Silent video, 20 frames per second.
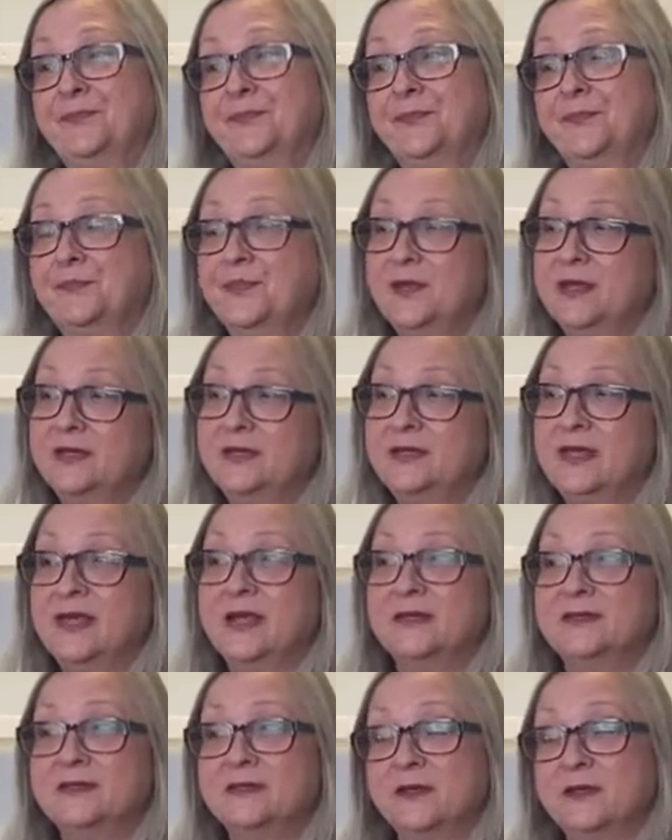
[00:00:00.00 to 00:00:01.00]
But yeah,
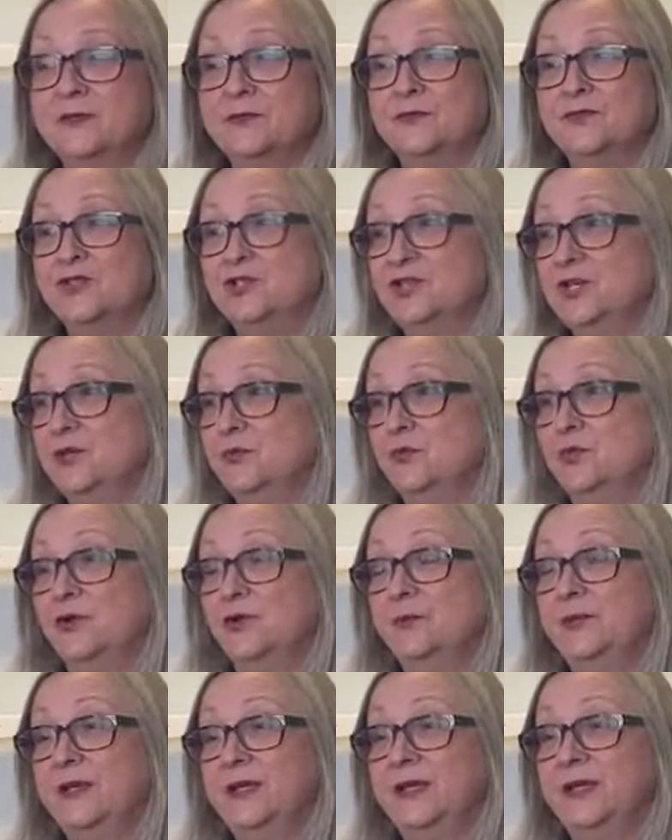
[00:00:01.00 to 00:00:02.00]
so she will
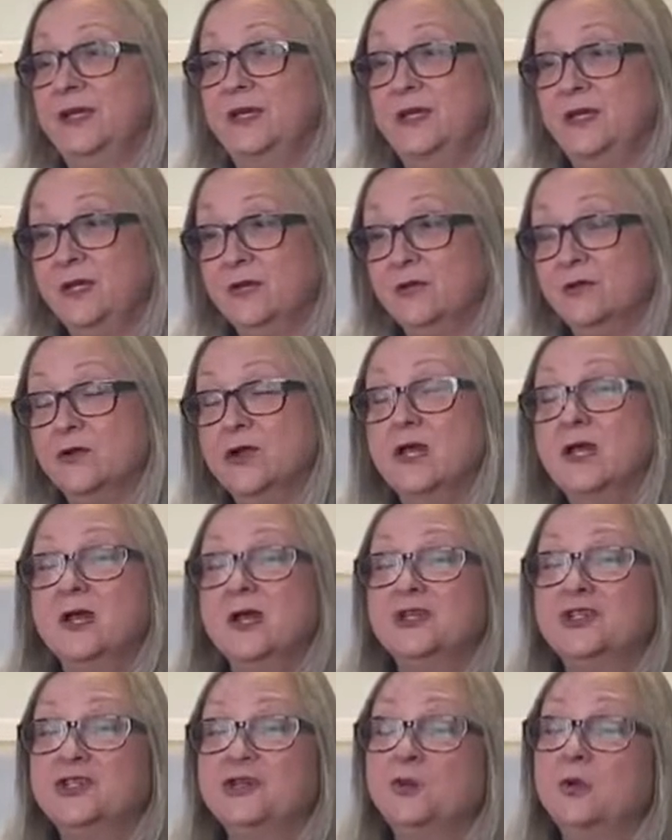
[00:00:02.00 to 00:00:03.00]
be here.
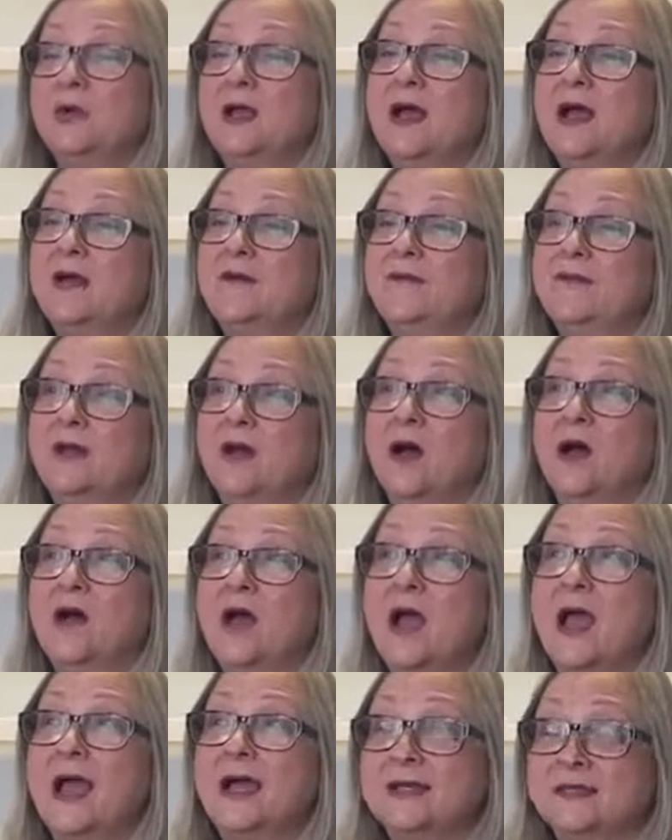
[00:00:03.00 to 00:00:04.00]
She will have
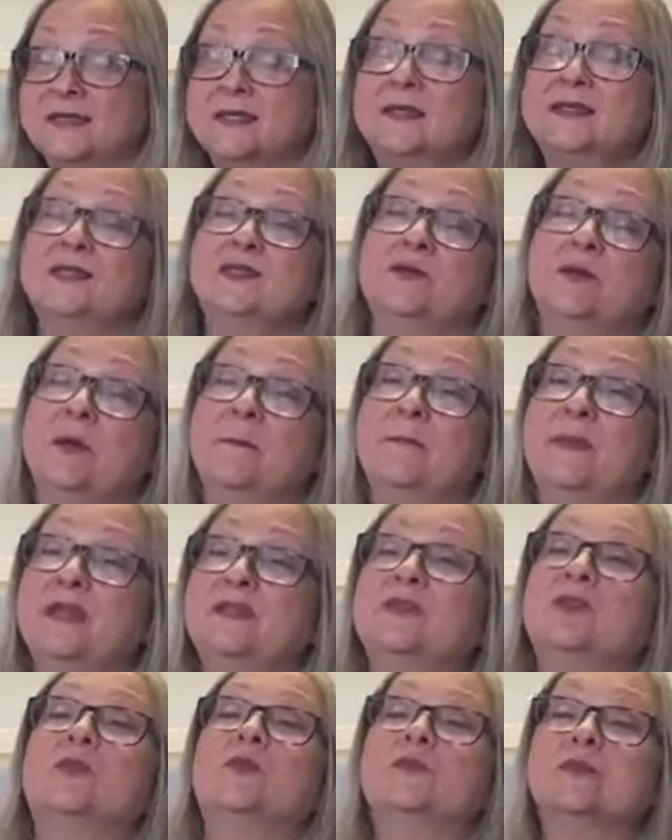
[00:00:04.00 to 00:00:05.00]
access to a
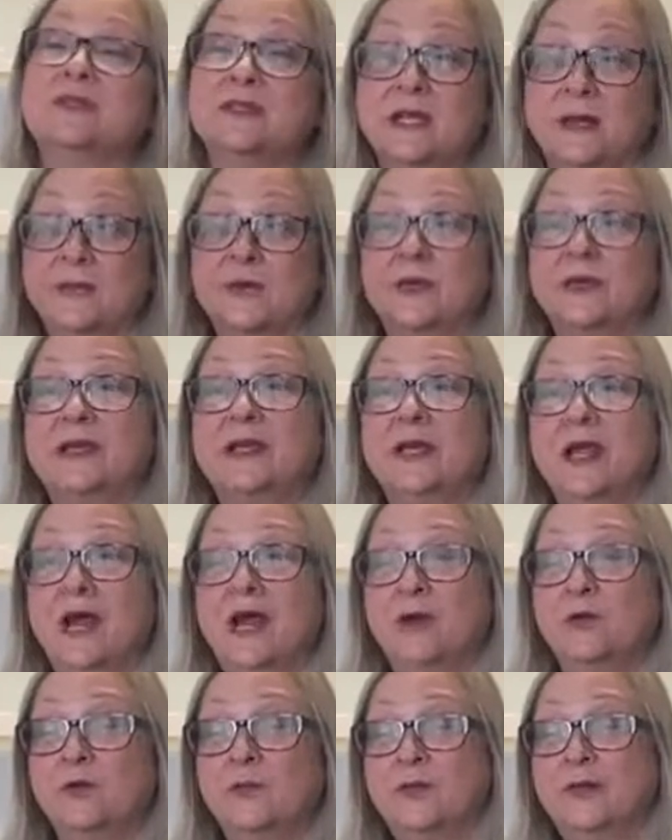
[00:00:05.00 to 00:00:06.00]
mentor separately. I
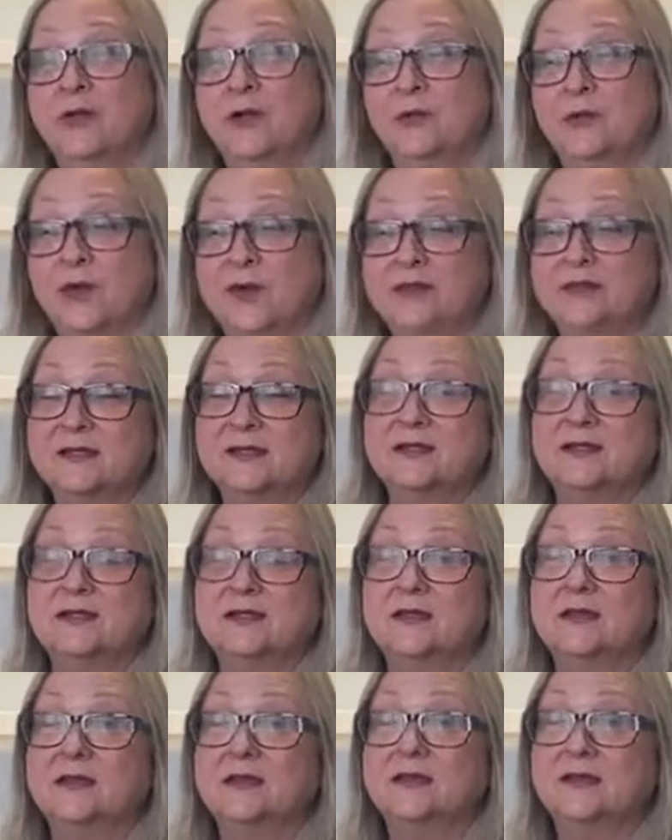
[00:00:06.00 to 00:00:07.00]
will be her practice
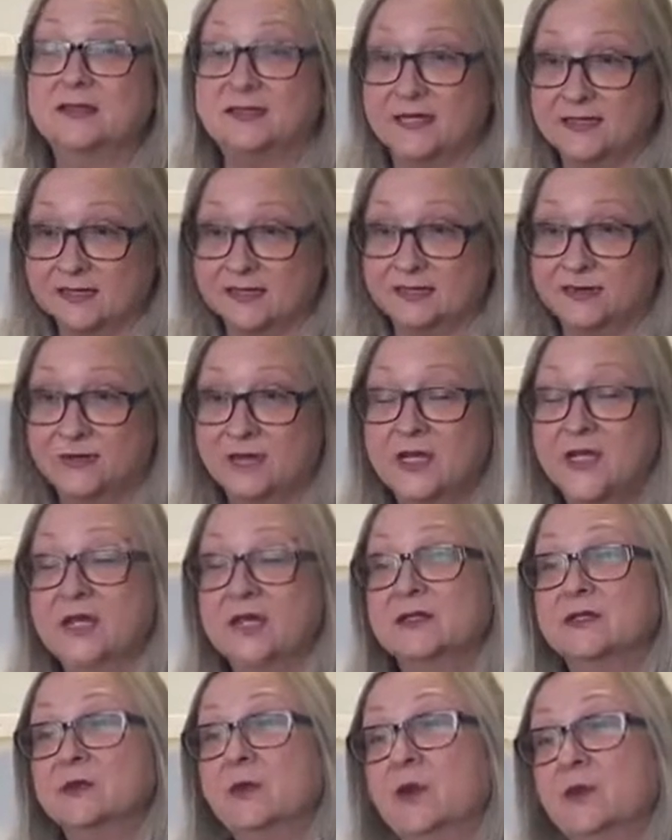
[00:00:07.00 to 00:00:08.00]
assessor.
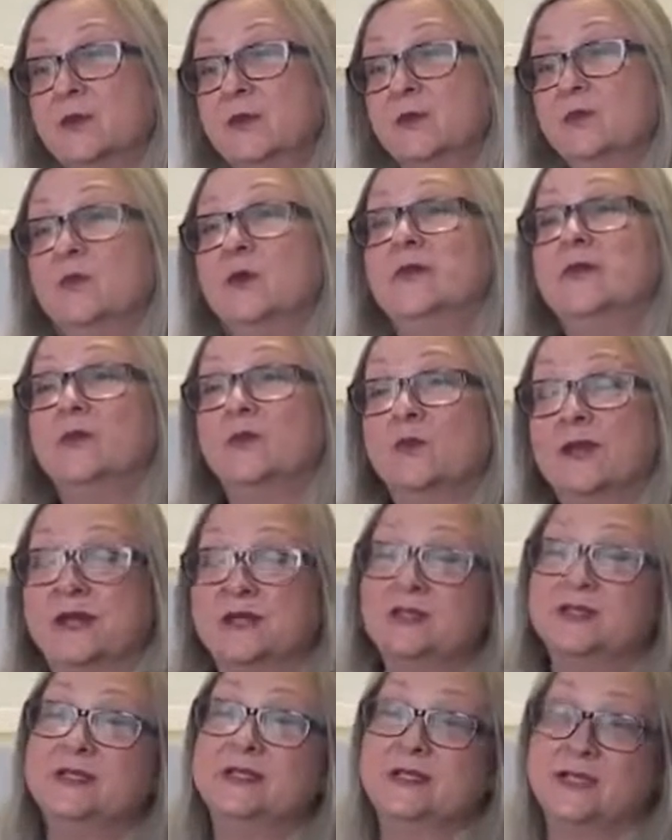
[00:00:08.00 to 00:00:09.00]
So I'll be the one that will
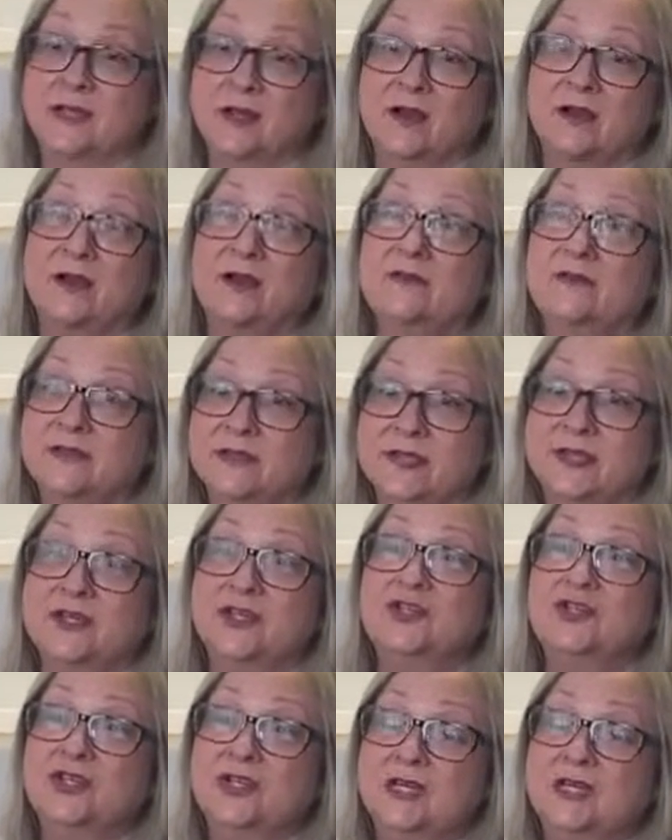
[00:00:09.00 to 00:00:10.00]
actually sign off saying
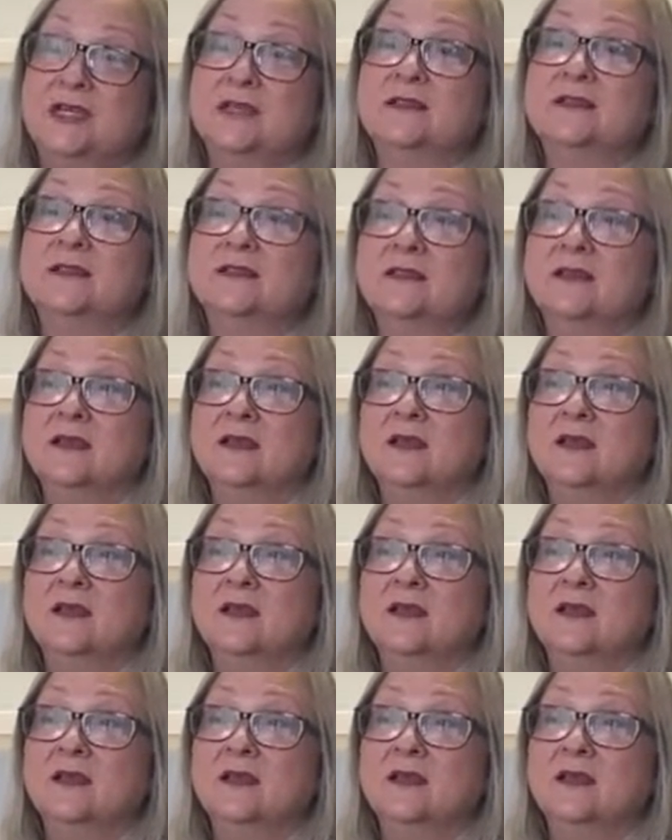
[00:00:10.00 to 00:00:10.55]
she is